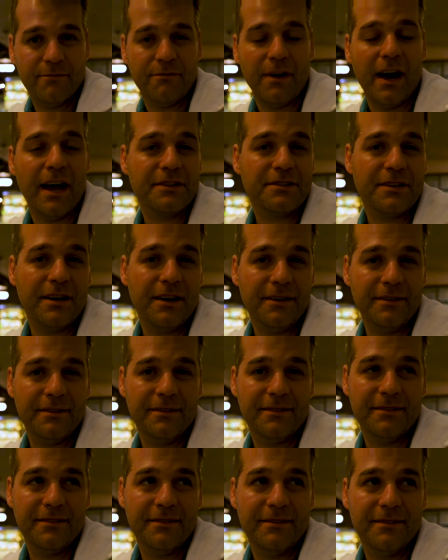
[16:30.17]
Vodka,
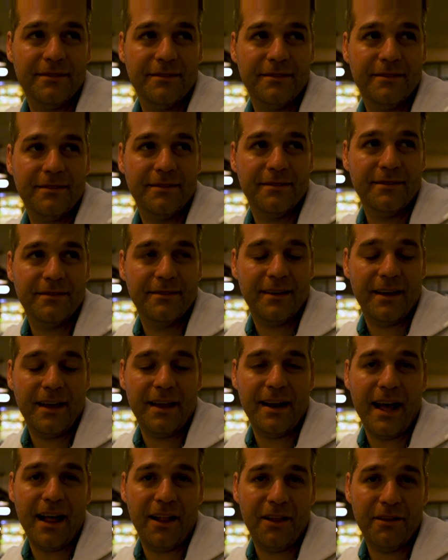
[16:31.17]

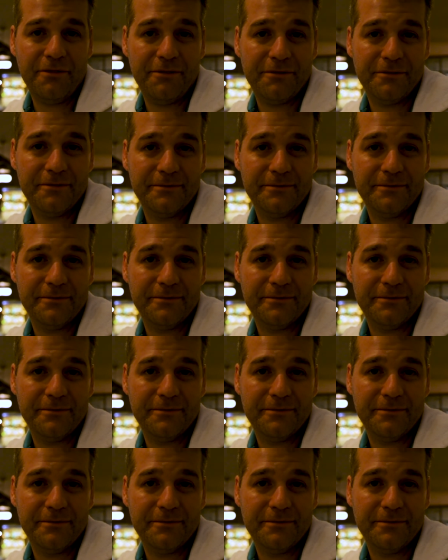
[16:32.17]
an olive.